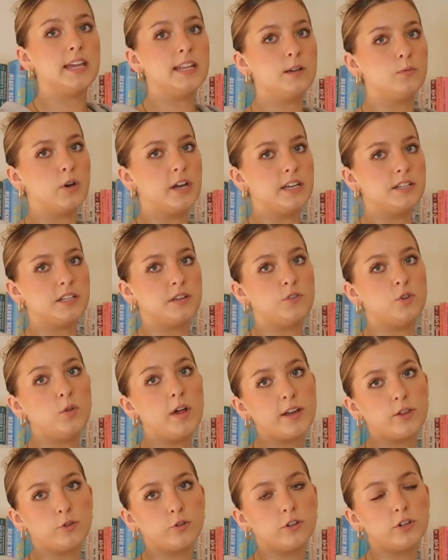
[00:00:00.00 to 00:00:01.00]
Anyways, if you
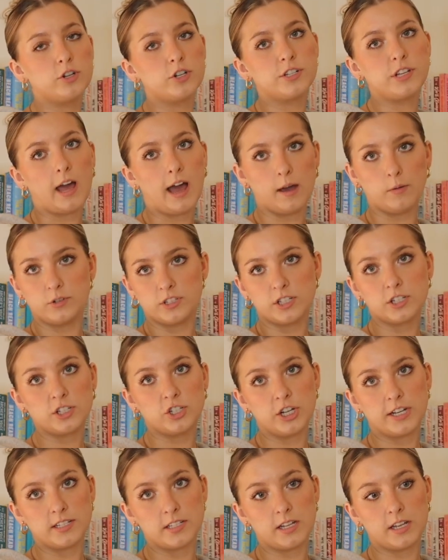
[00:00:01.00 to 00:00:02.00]
like thrillers, I would
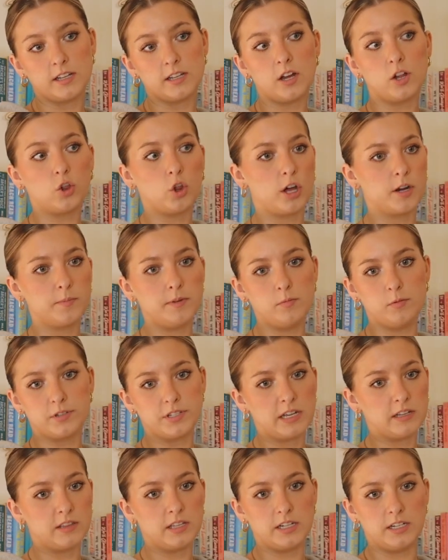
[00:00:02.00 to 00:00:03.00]
suggest it. A lot of people
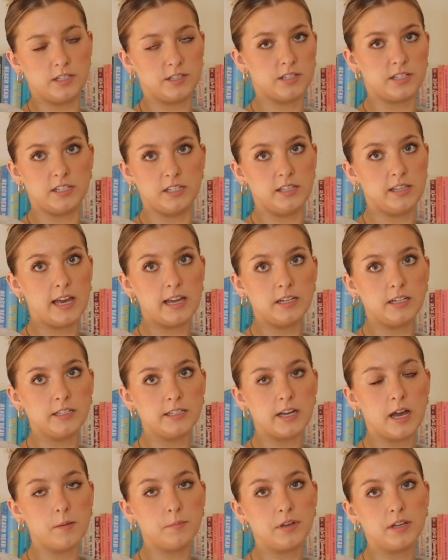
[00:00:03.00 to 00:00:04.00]
said they didn't see the
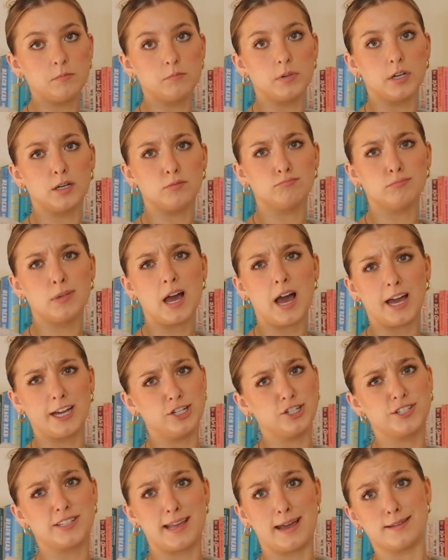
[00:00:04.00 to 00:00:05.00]
ending coming, but I
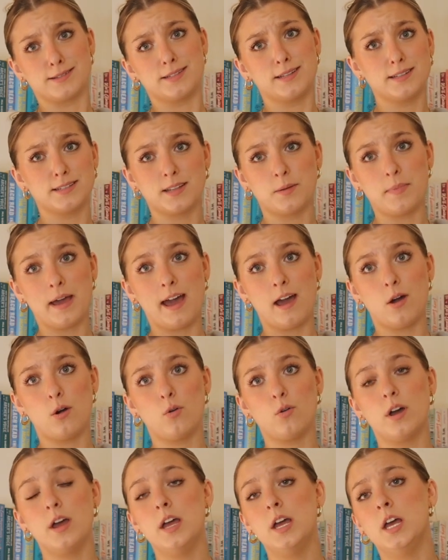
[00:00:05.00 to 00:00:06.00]
just guessed it
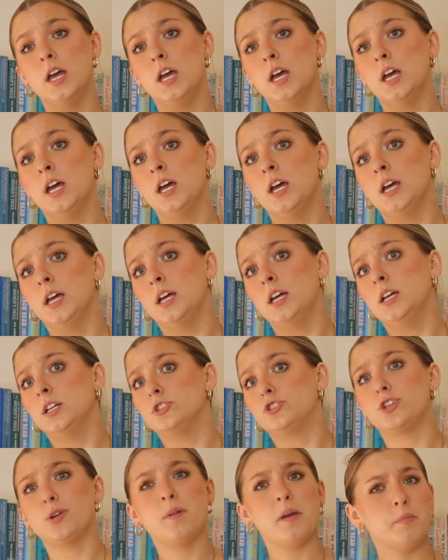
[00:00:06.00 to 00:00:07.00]
somehow.
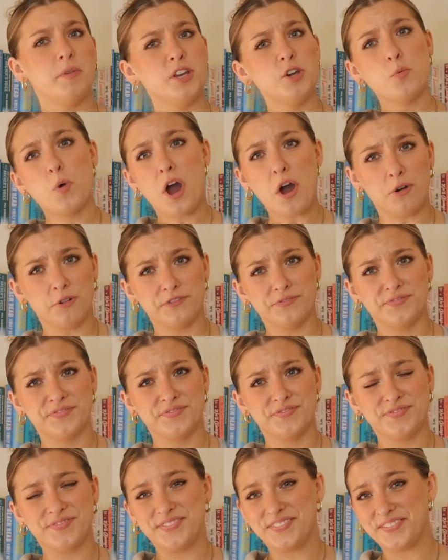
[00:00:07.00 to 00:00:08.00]
So maybe you won't.
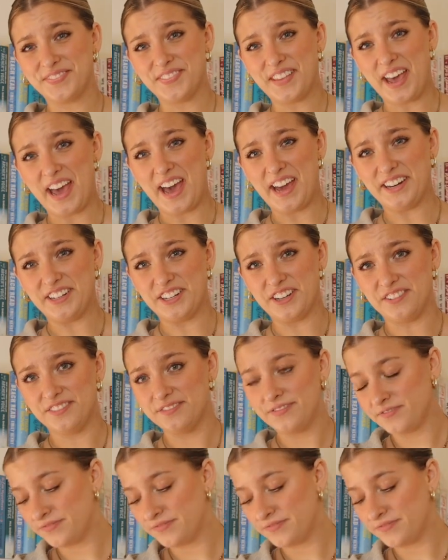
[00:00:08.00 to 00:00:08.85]
I don't know.